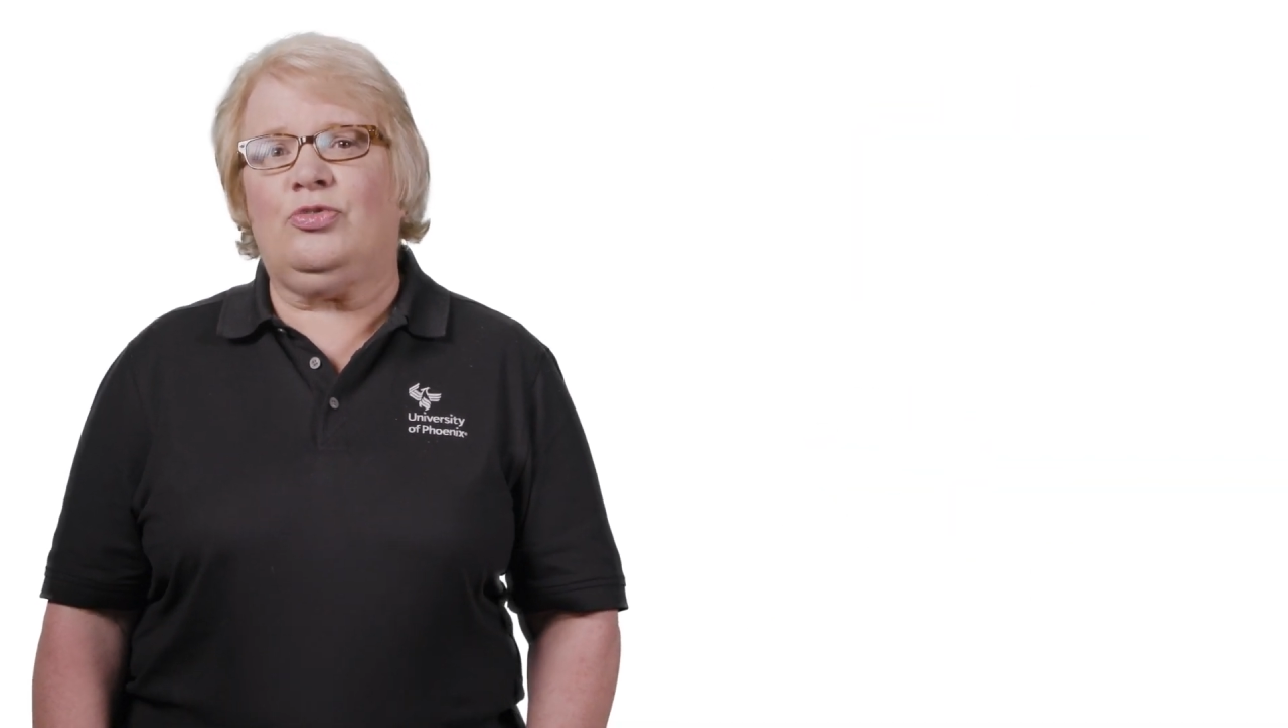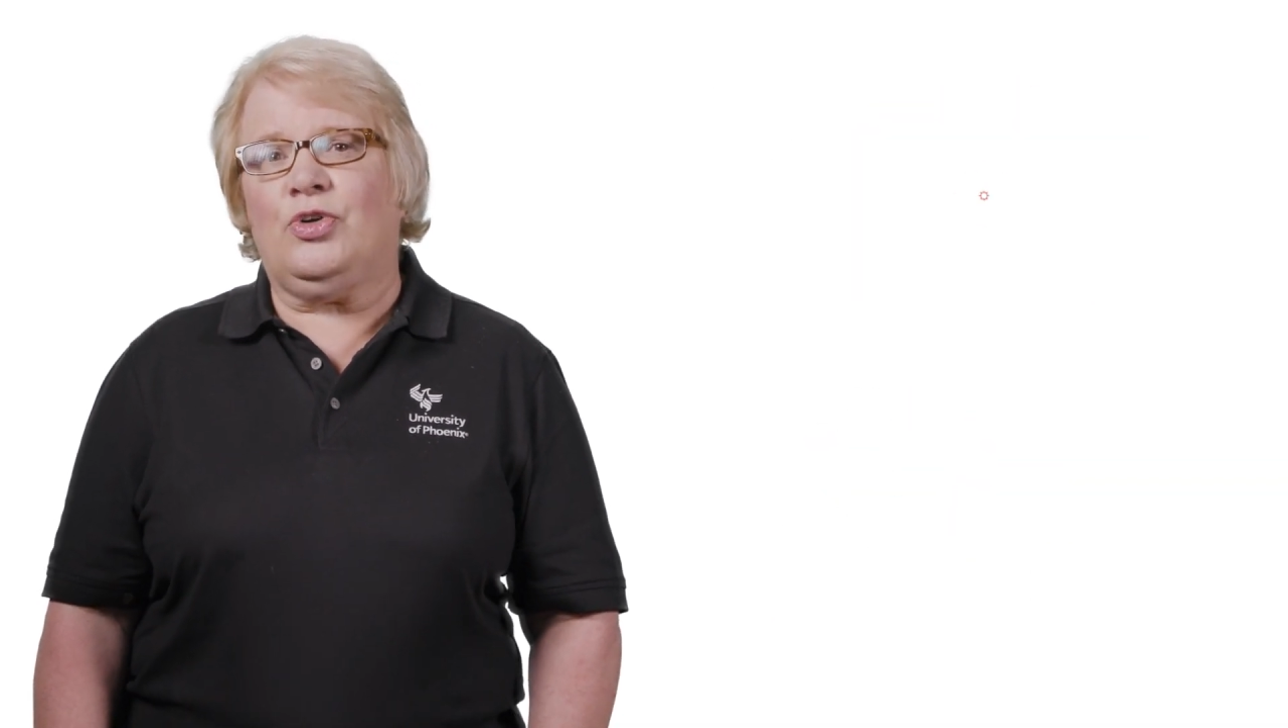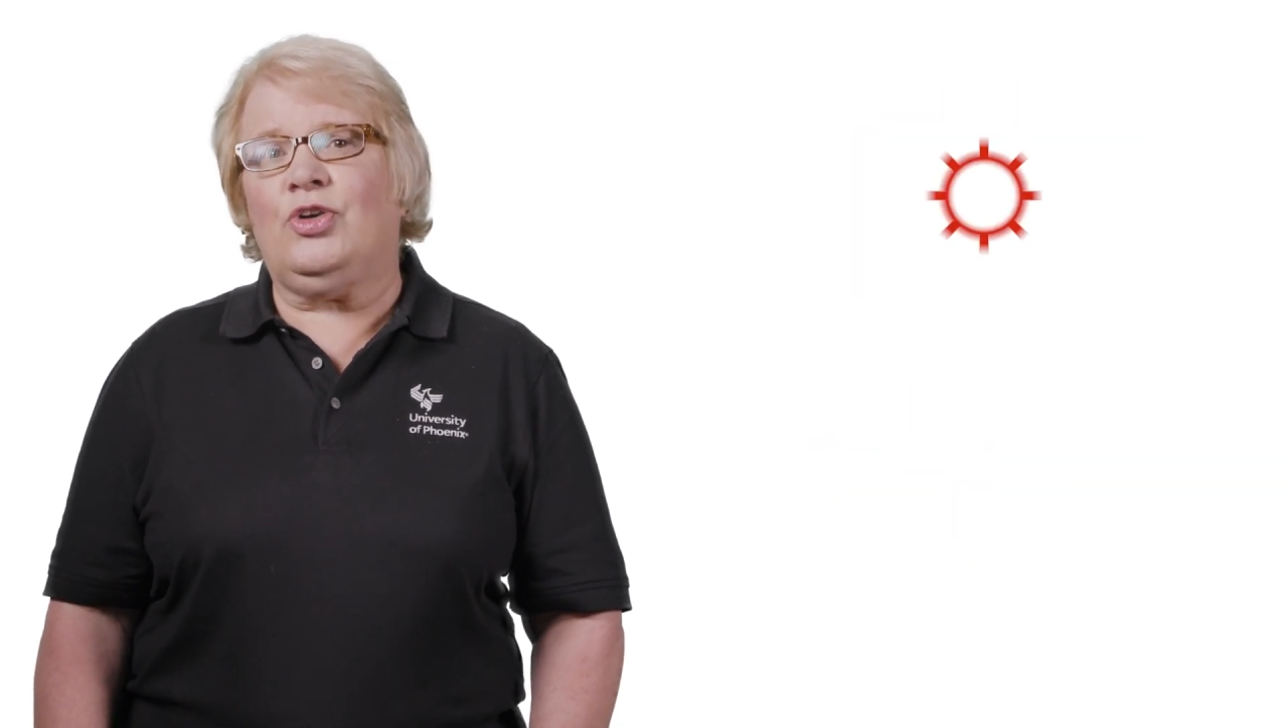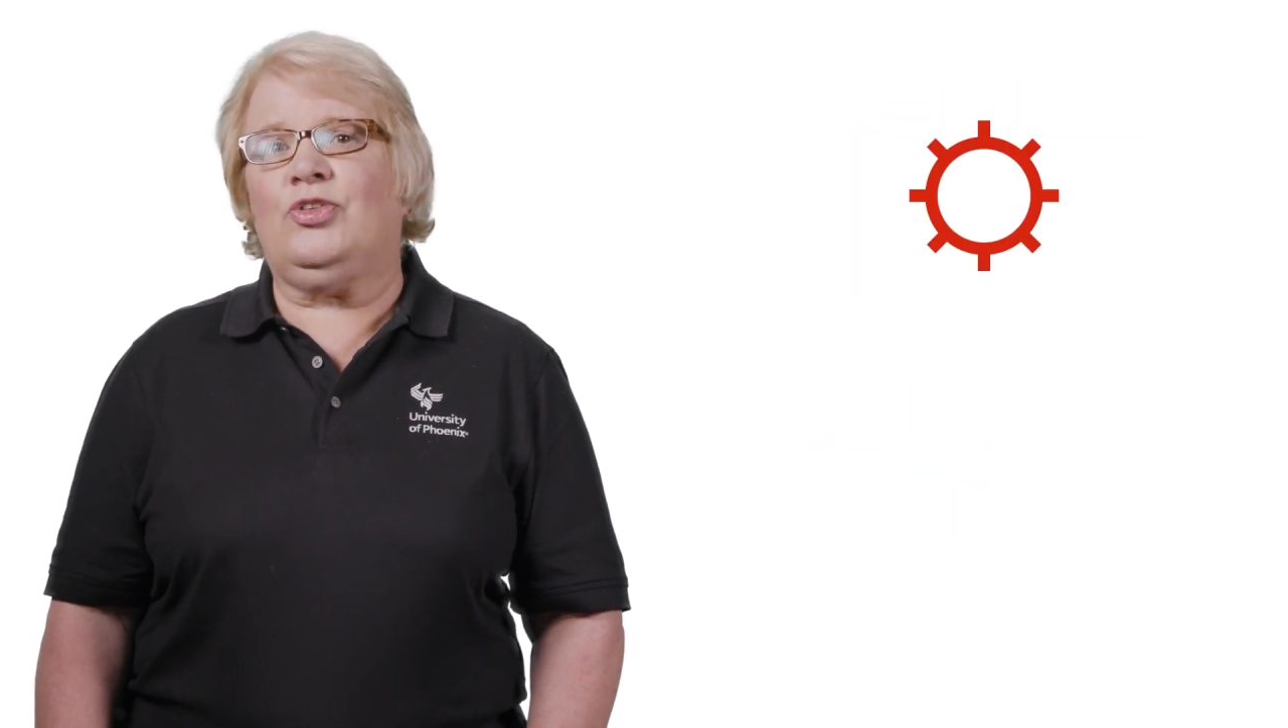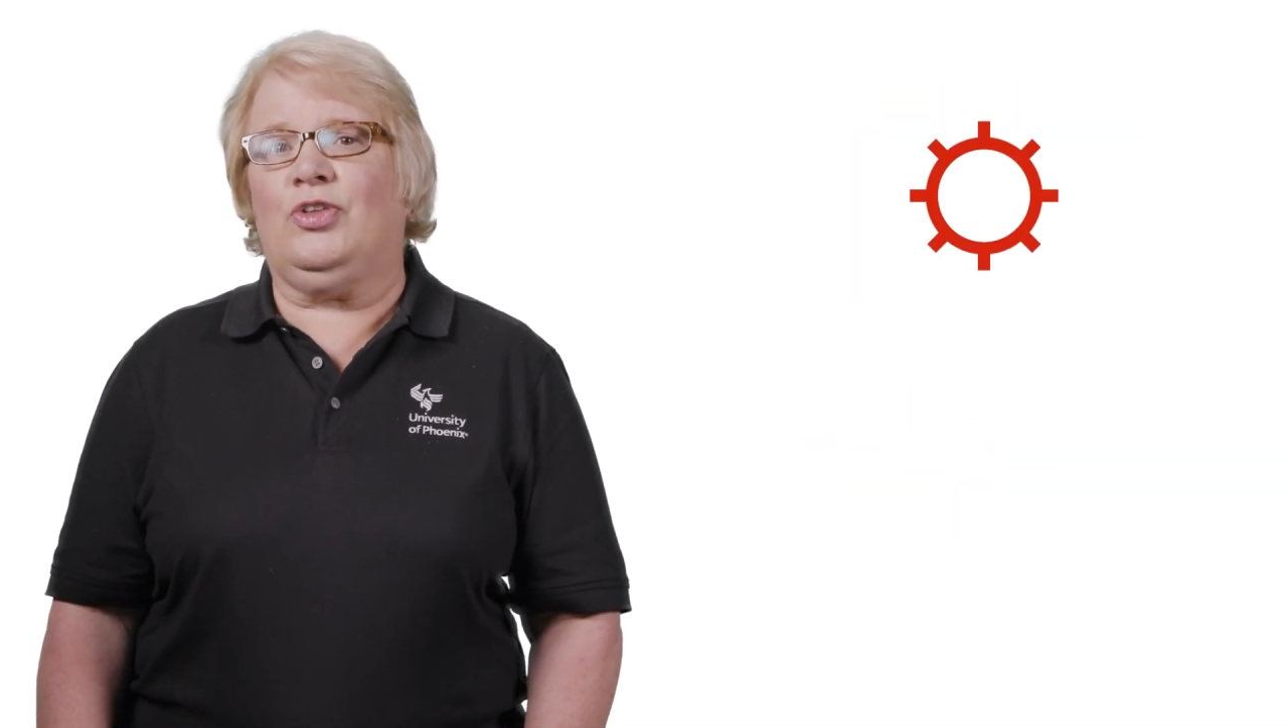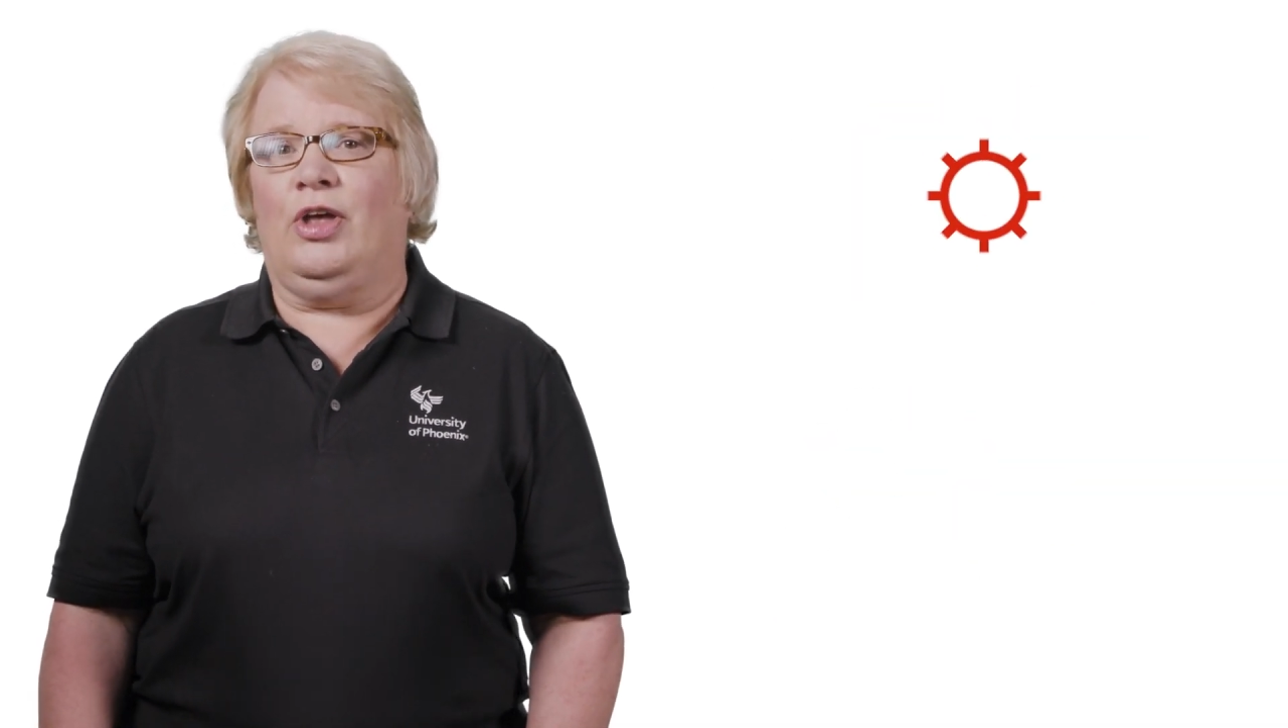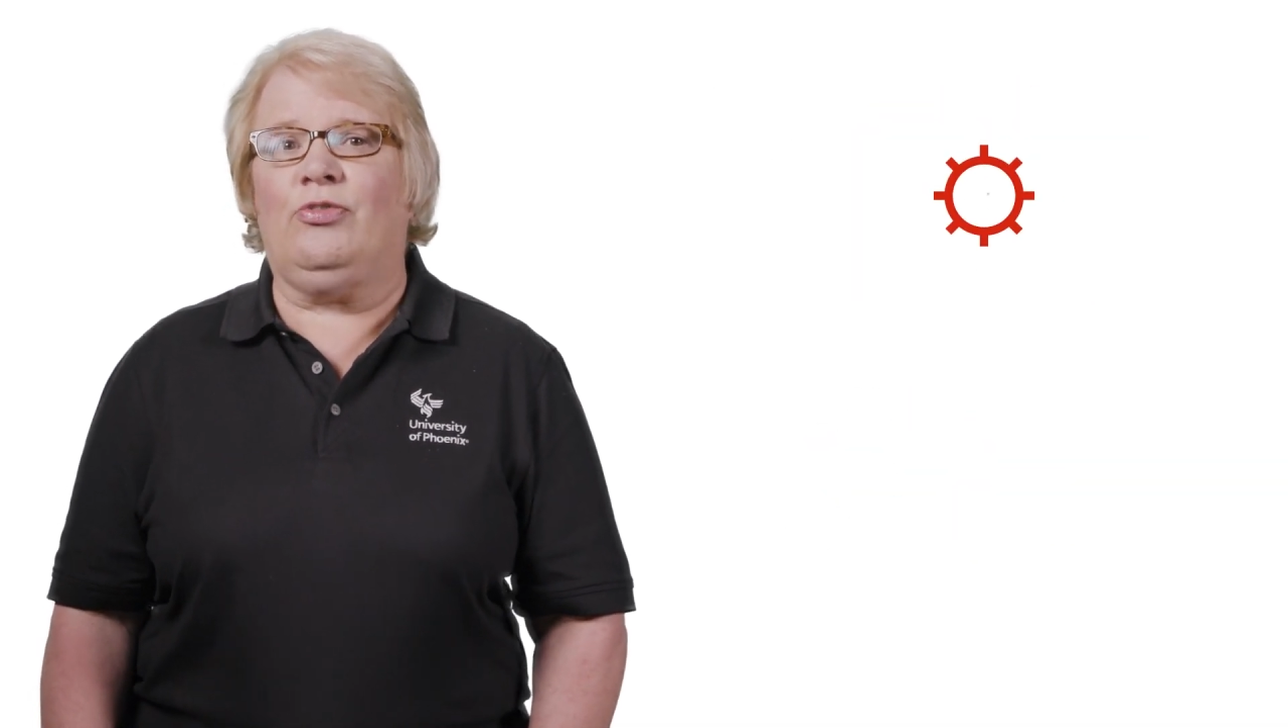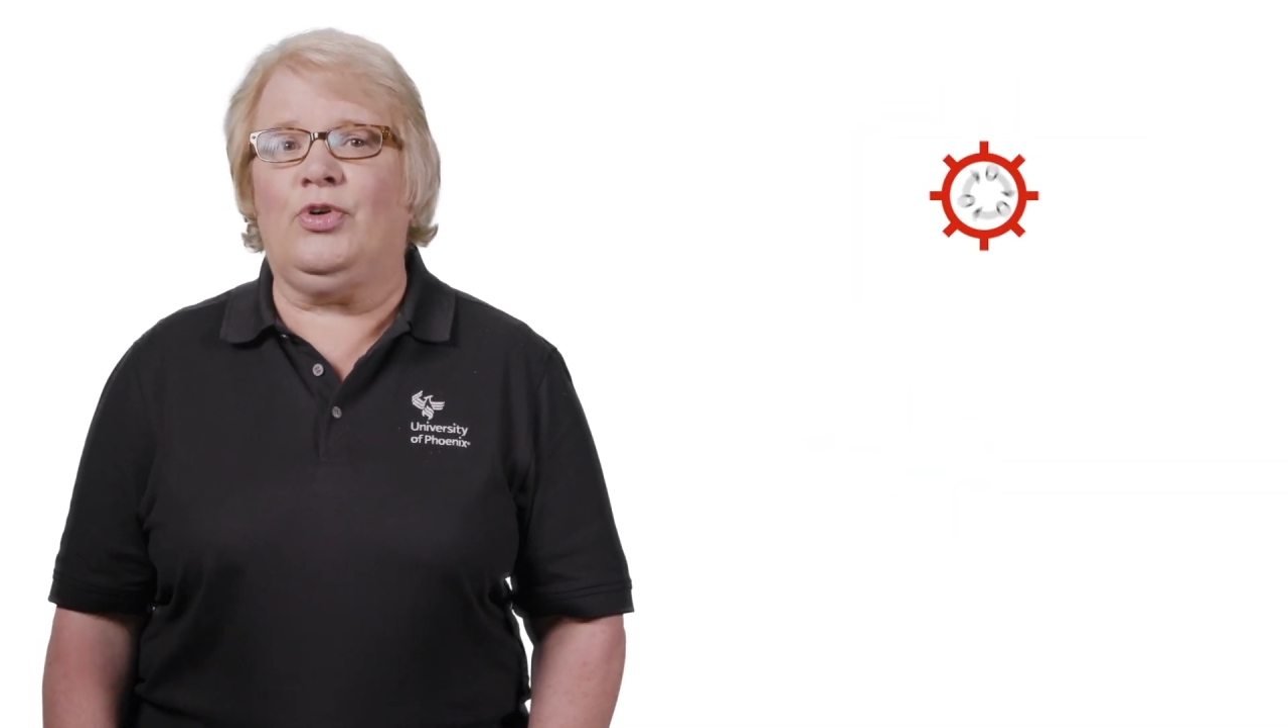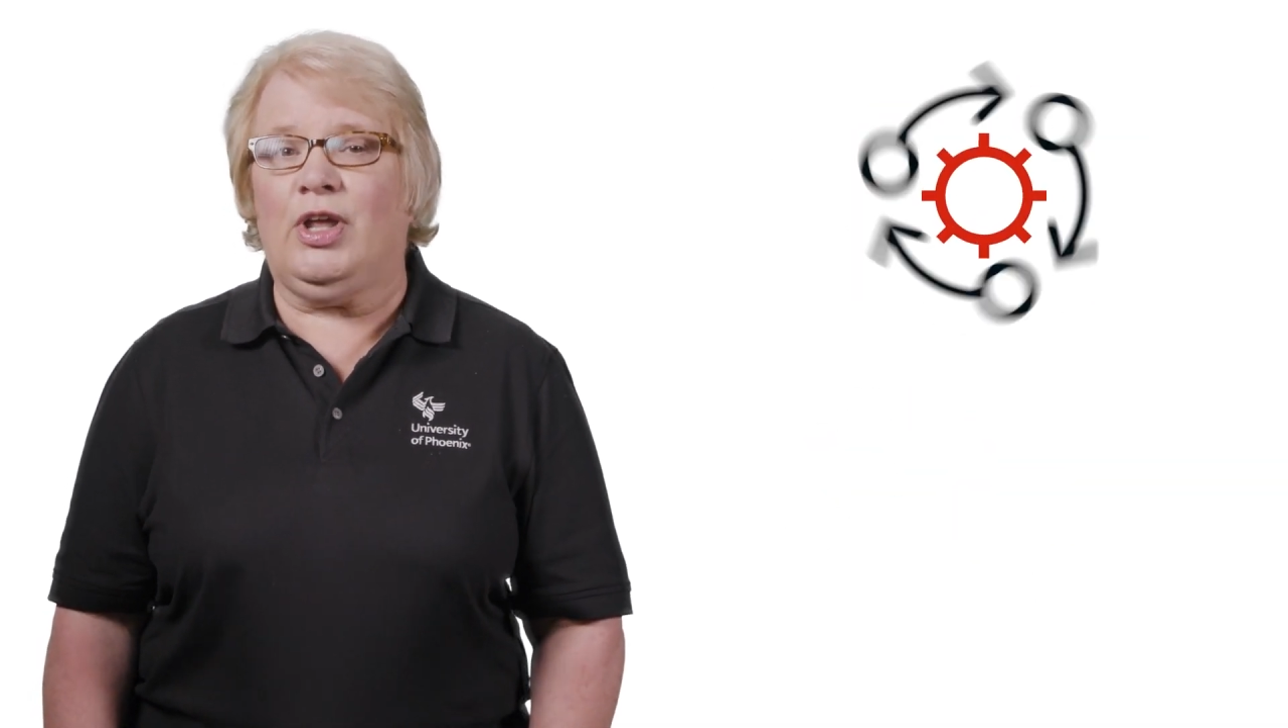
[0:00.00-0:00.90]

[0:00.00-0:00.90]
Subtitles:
first-level